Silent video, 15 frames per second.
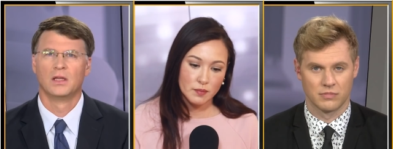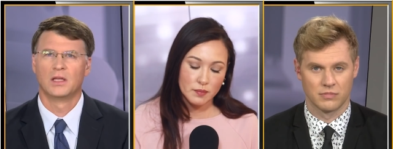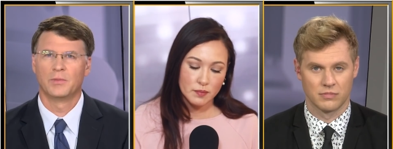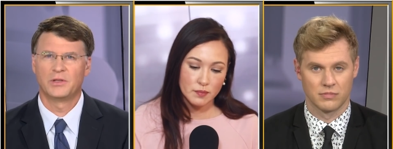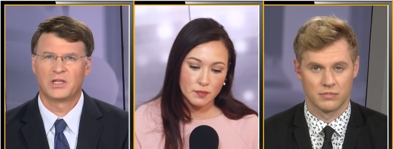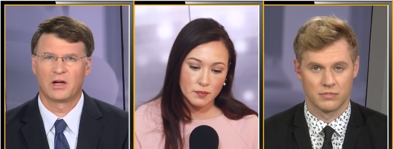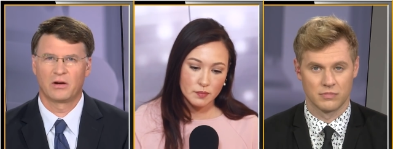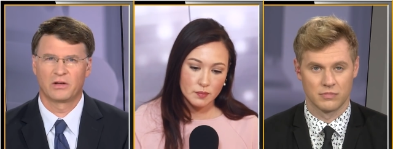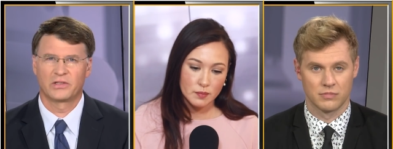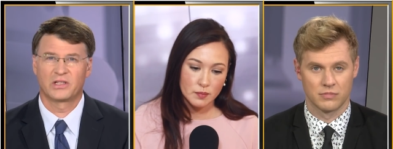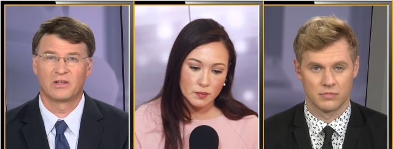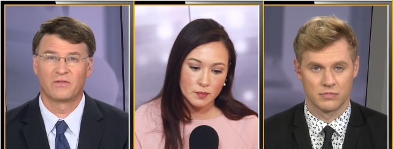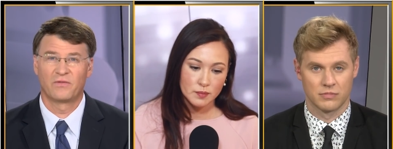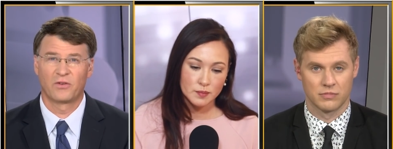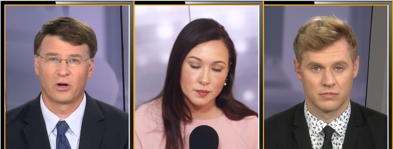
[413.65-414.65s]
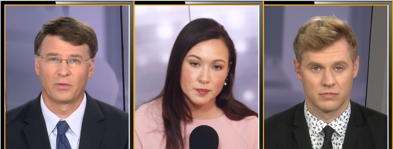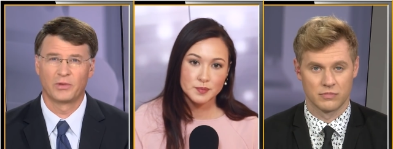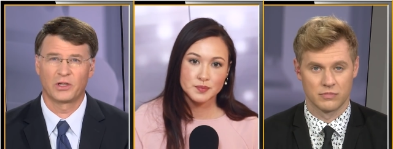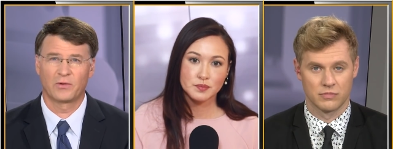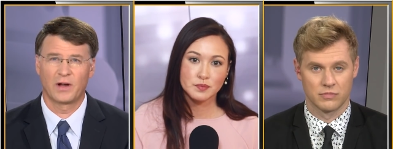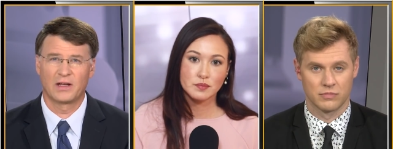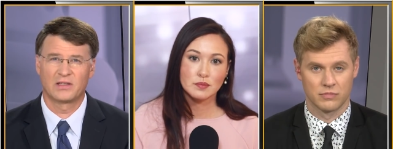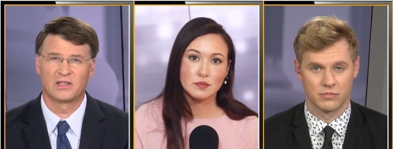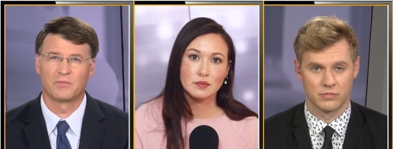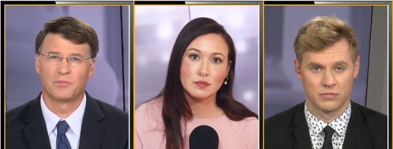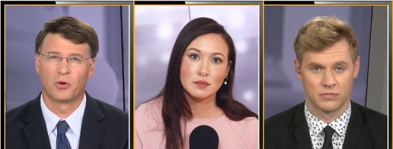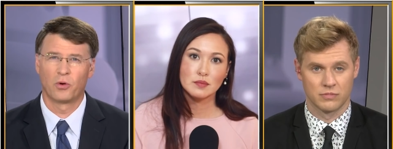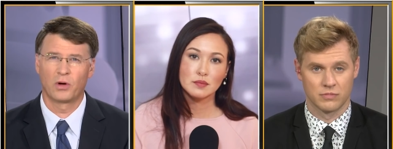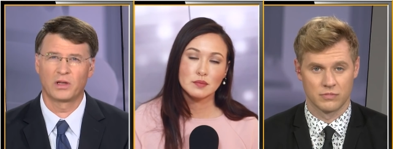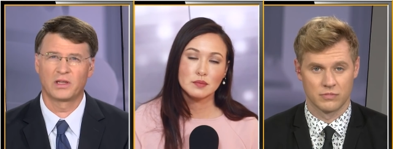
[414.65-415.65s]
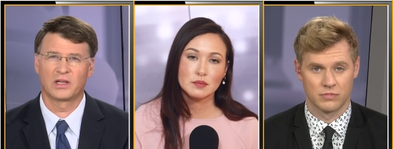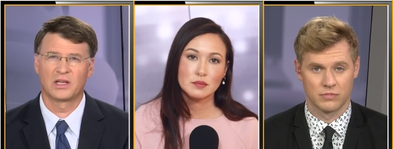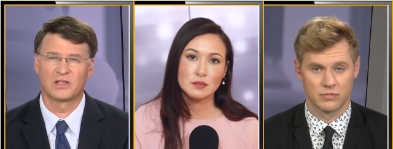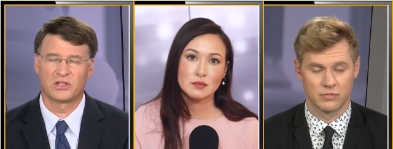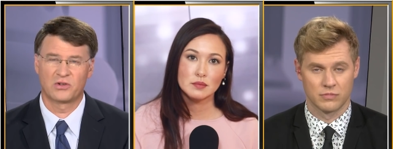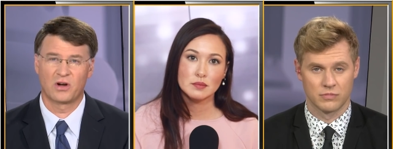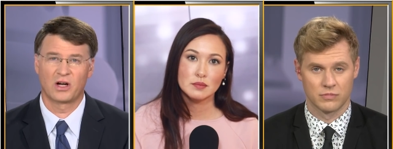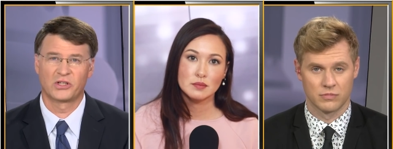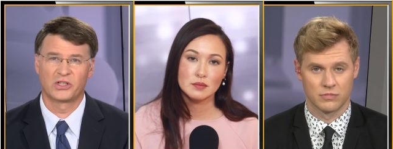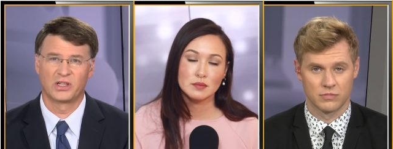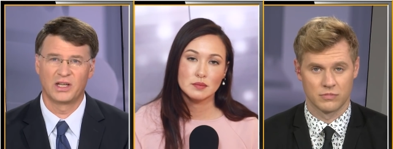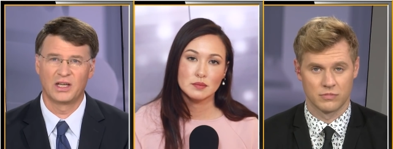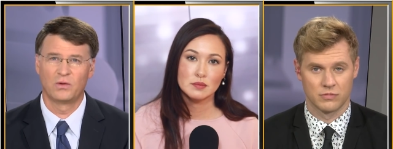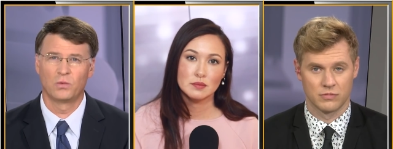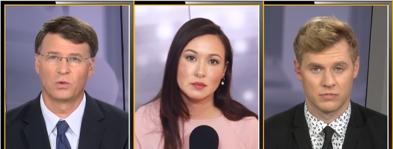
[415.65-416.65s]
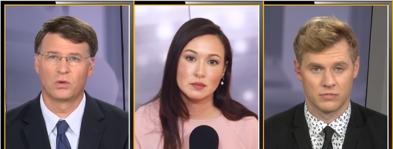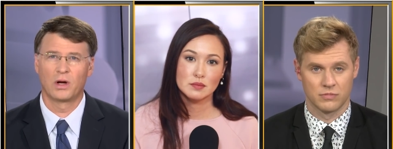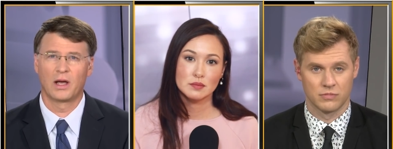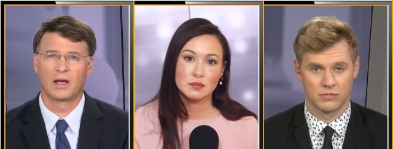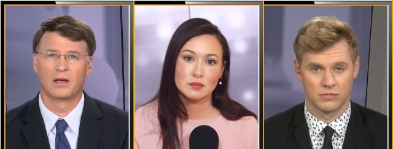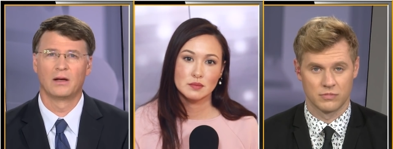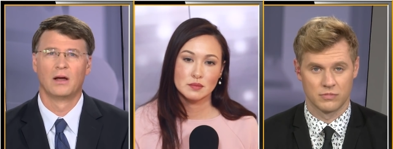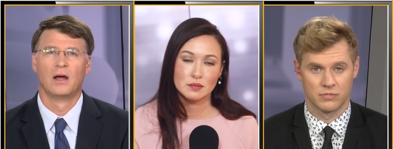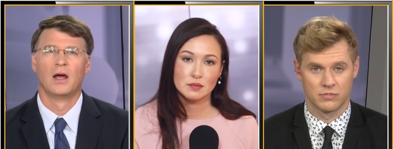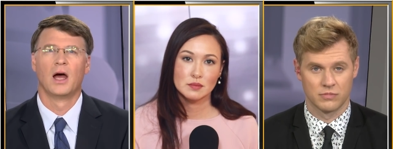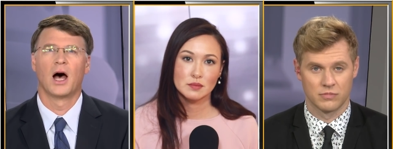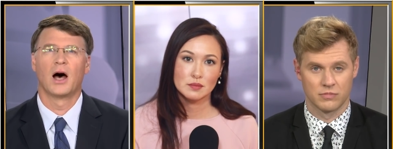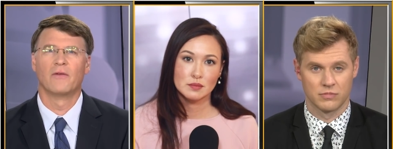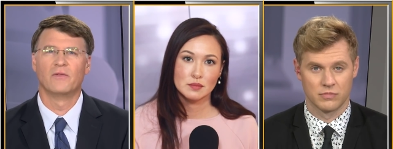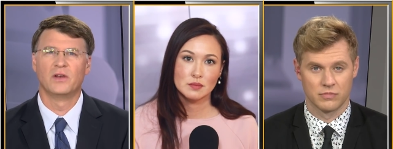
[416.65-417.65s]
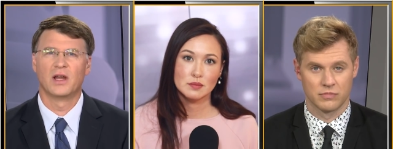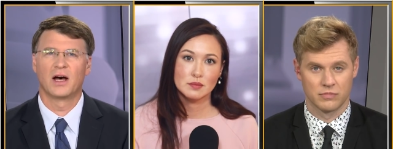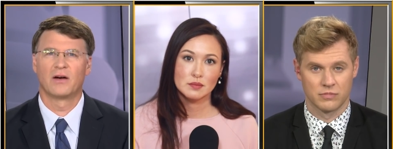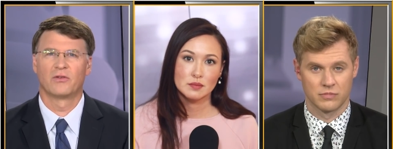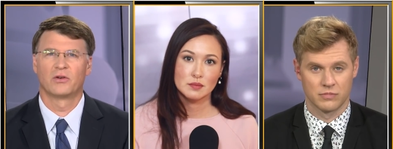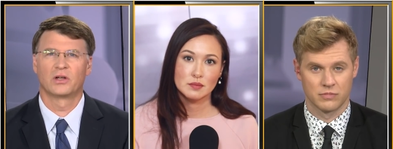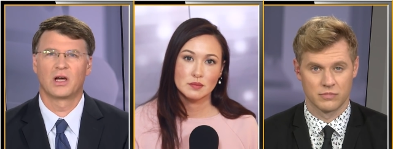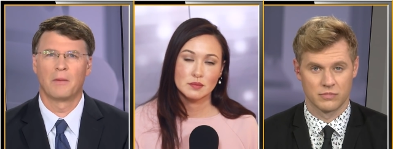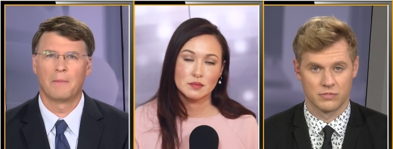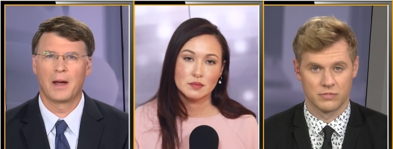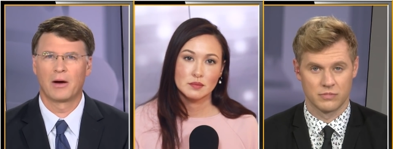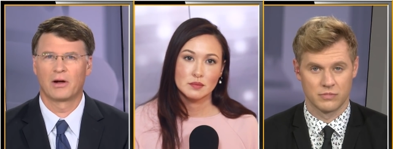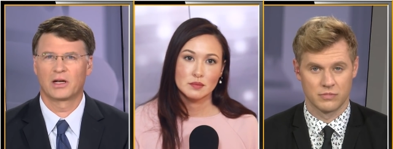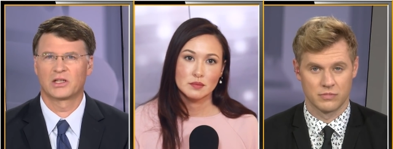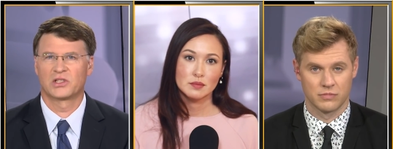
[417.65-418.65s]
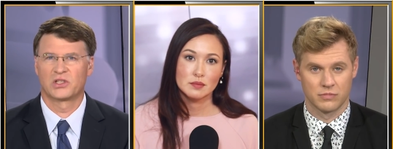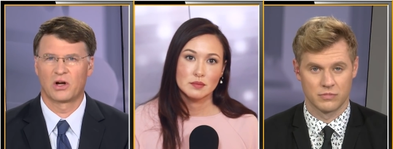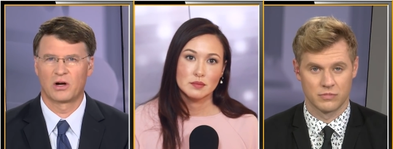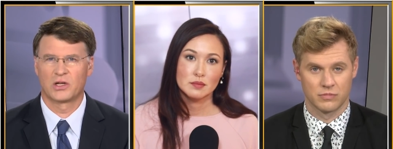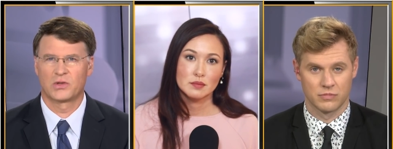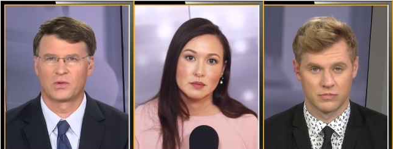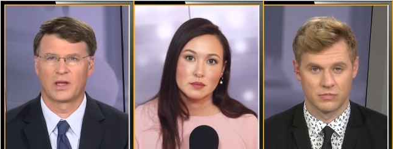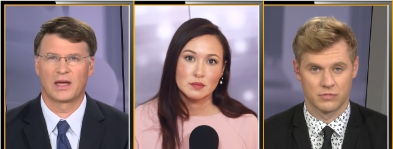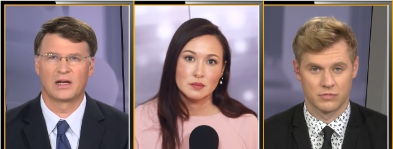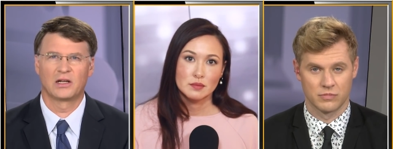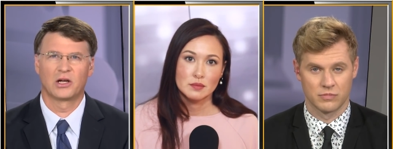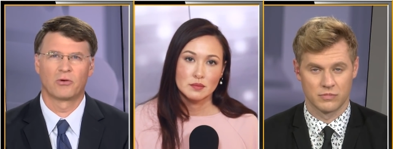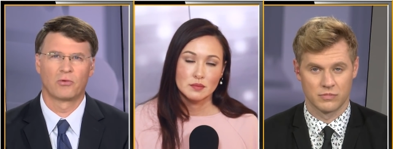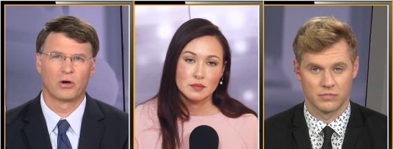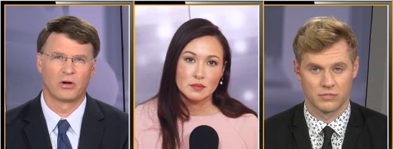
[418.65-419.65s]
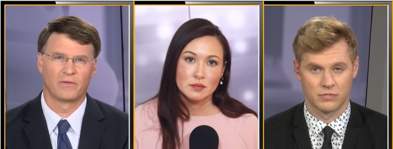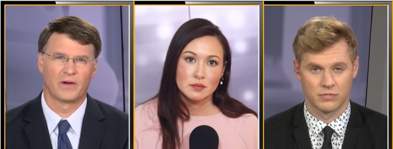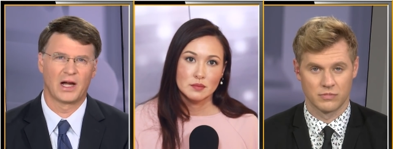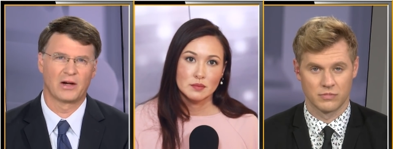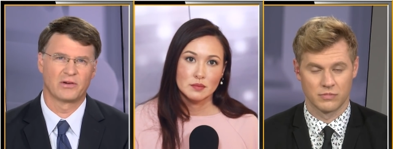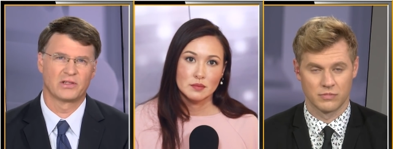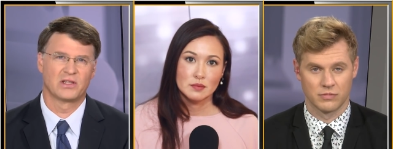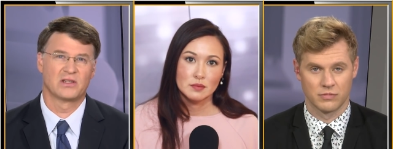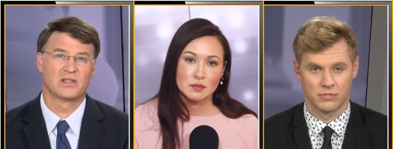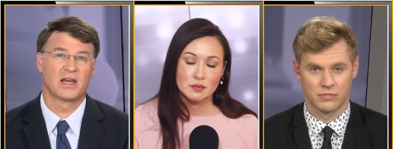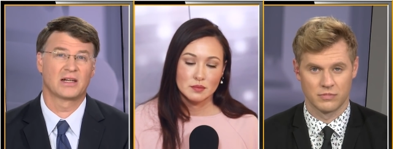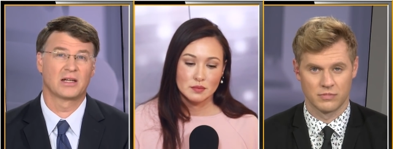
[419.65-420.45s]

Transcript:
Speaker 1: The materials confirmed the grant supported the construction in Wuhan of novel chimeric SARS-related coronaviruses that